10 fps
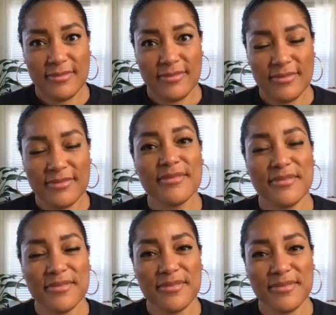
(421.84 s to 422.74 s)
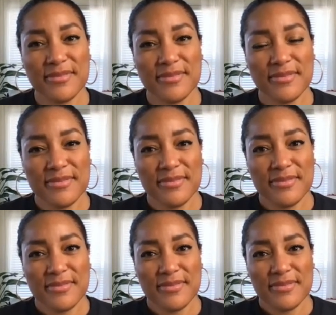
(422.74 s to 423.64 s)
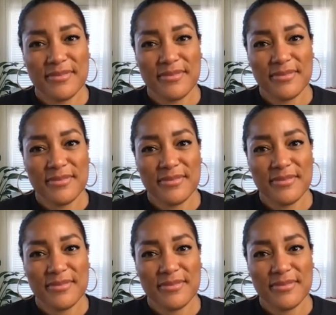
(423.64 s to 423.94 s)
The person shown says nothing.